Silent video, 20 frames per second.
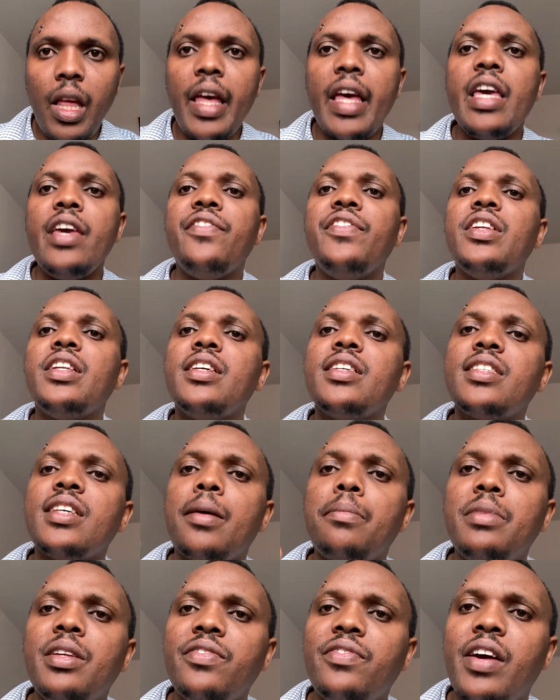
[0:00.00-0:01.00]
If it is
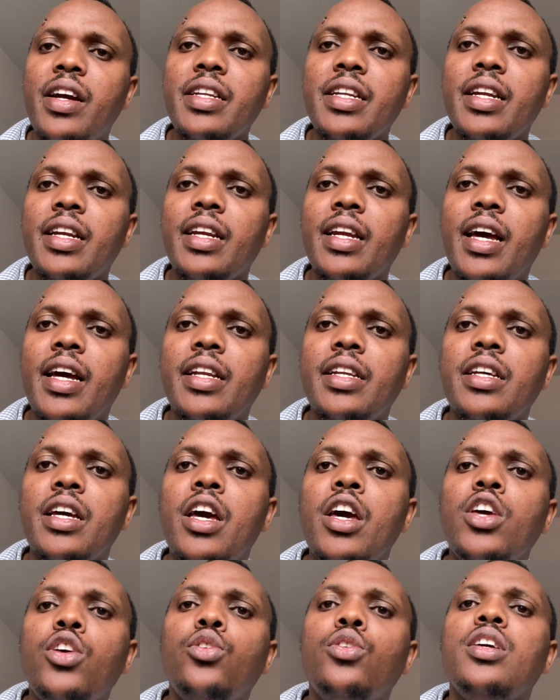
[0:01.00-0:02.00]
subdivided land,
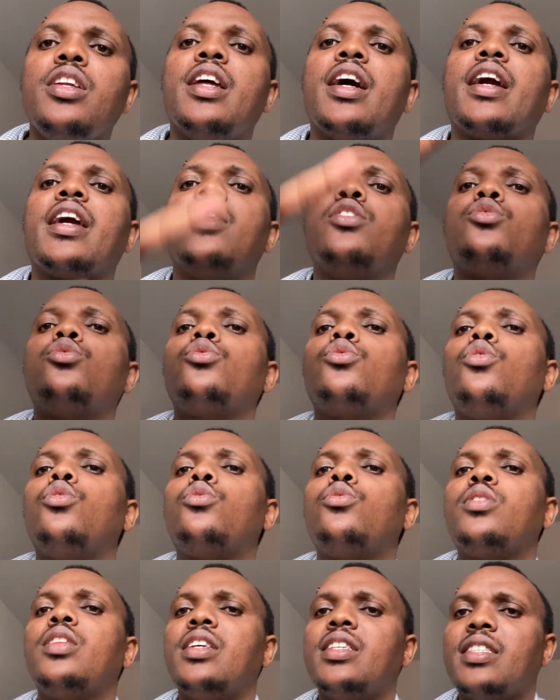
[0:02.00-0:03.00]
you need again to go
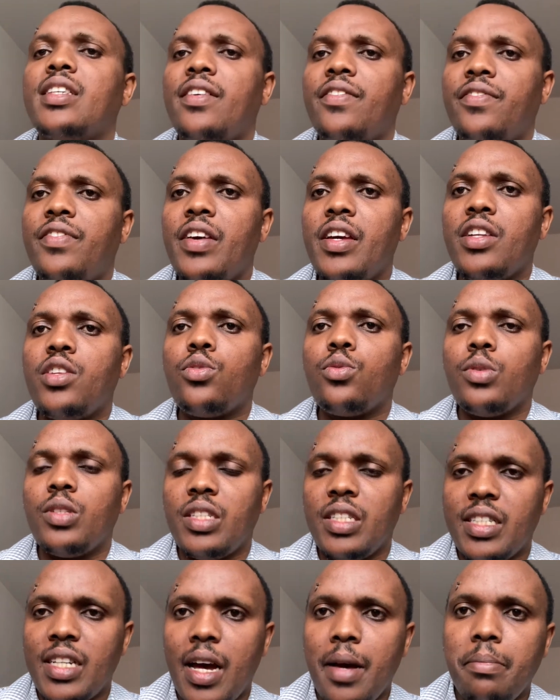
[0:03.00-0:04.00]
to the survey to
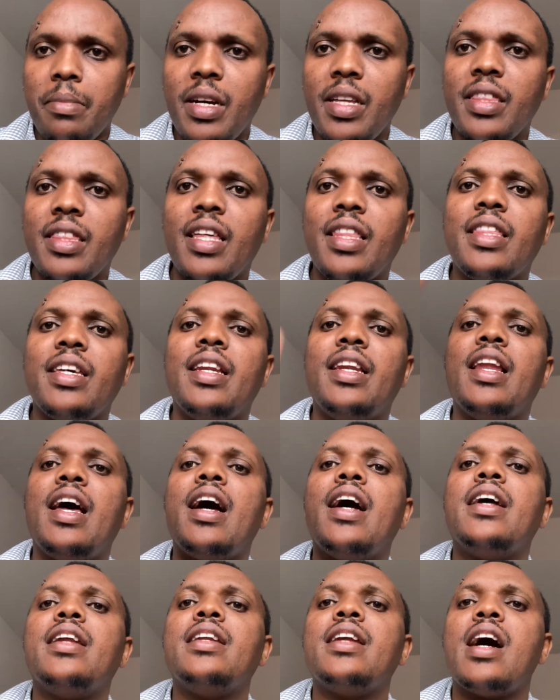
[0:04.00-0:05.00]
determine that the
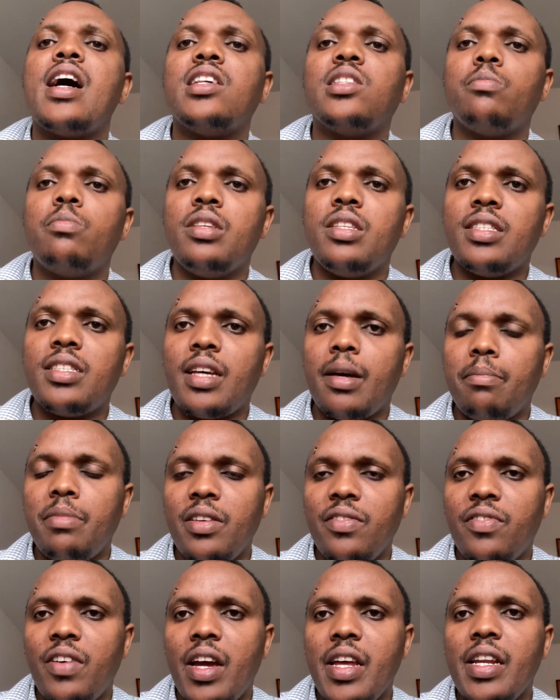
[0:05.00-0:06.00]
land has been
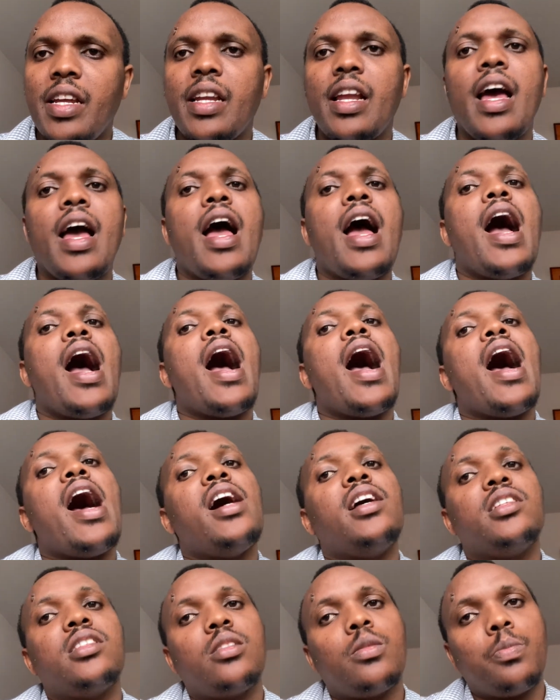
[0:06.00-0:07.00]
subdivided
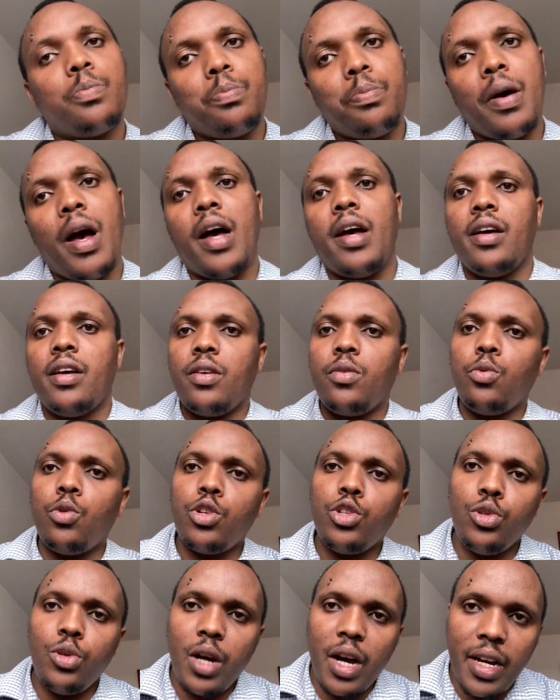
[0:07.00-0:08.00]
as per
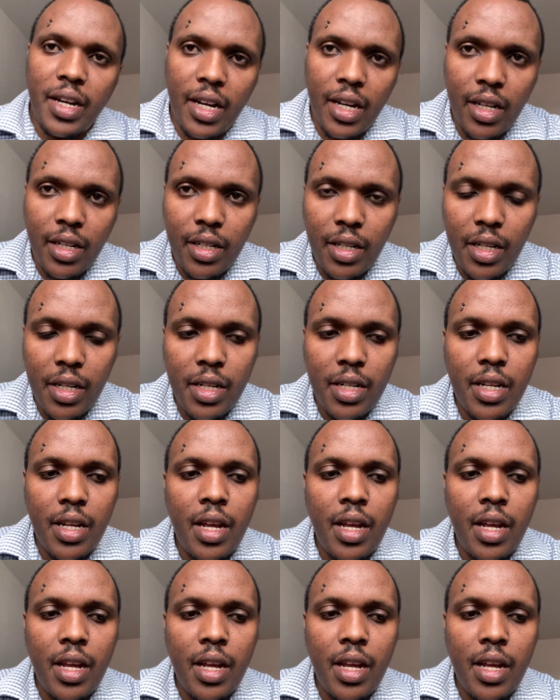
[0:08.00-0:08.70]
what you had agreed.